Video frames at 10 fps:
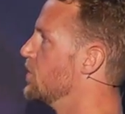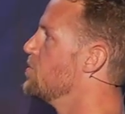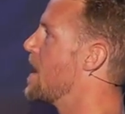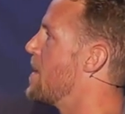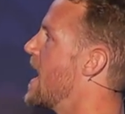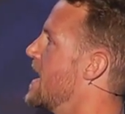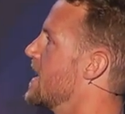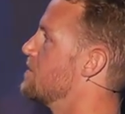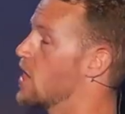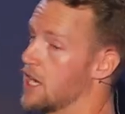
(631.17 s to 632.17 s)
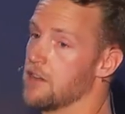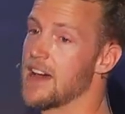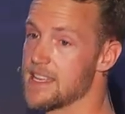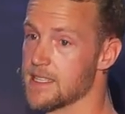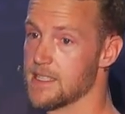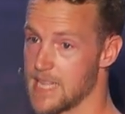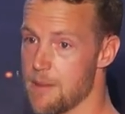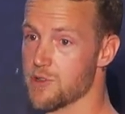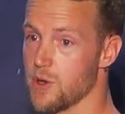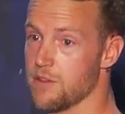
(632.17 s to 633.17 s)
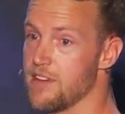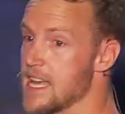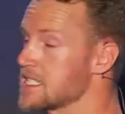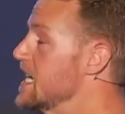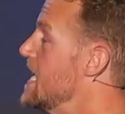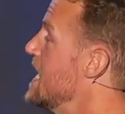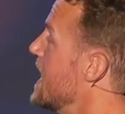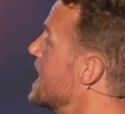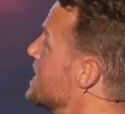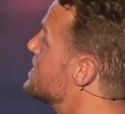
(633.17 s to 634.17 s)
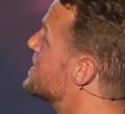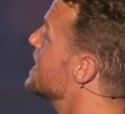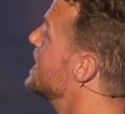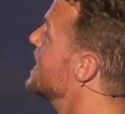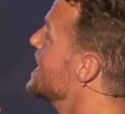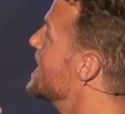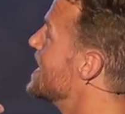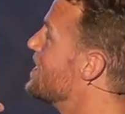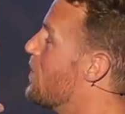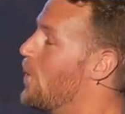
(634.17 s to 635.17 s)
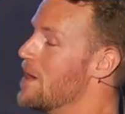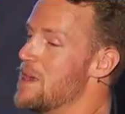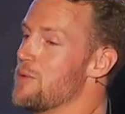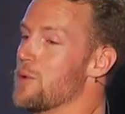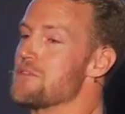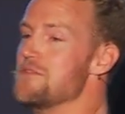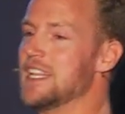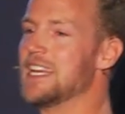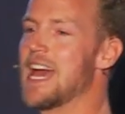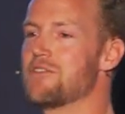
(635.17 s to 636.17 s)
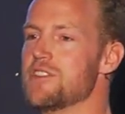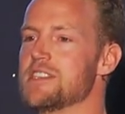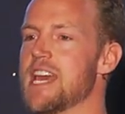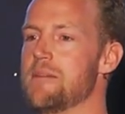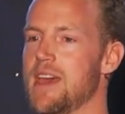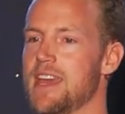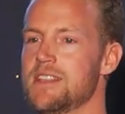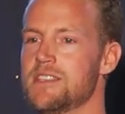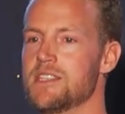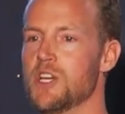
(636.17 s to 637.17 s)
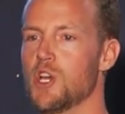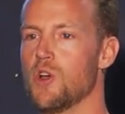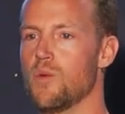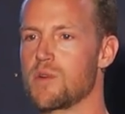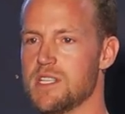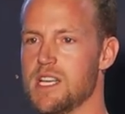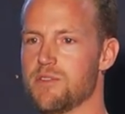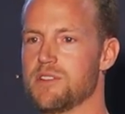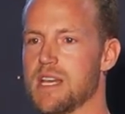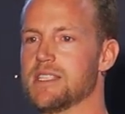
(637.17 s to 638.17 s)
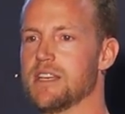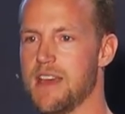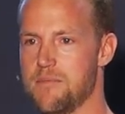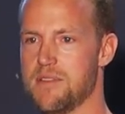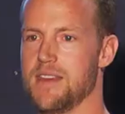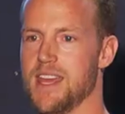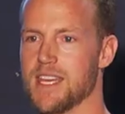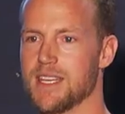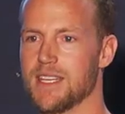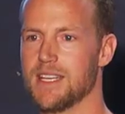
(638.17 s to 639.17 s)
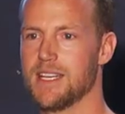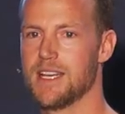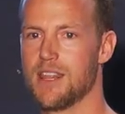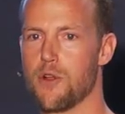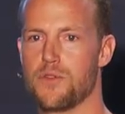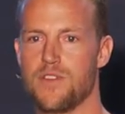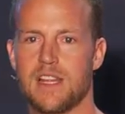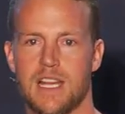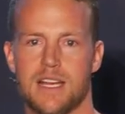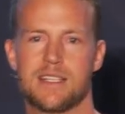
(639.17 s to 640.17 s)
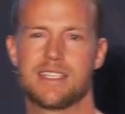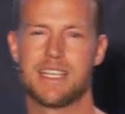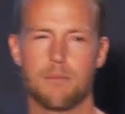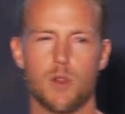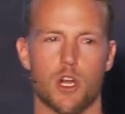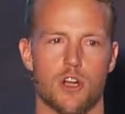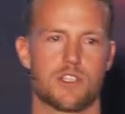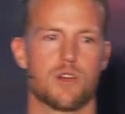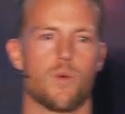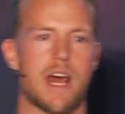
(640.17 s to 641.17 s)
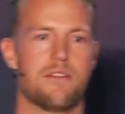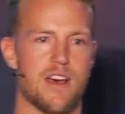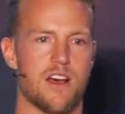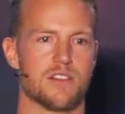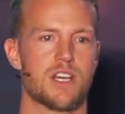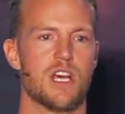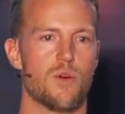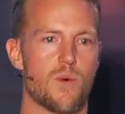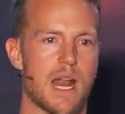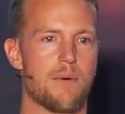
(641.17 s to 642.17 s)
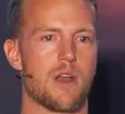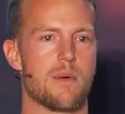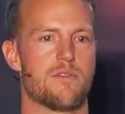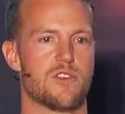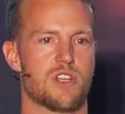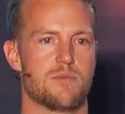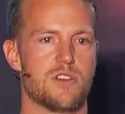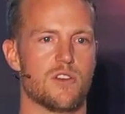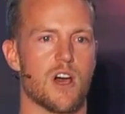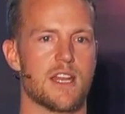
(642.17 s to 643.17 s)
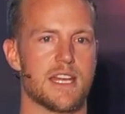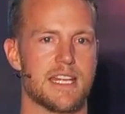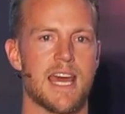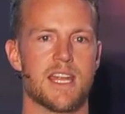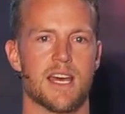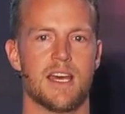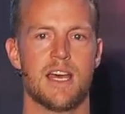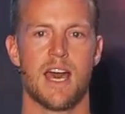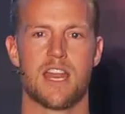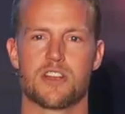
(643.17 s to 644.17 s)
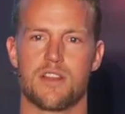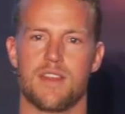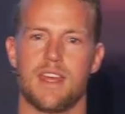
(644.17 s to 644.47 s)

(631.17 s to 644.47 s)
blew my mind, and I'm talking fast because the timer's going fast, is what people were feeling after these campaigns was a deeper sense of empathy they're feeling similar to what I felt when I went on my first trip to Uganda and Kenya. And I started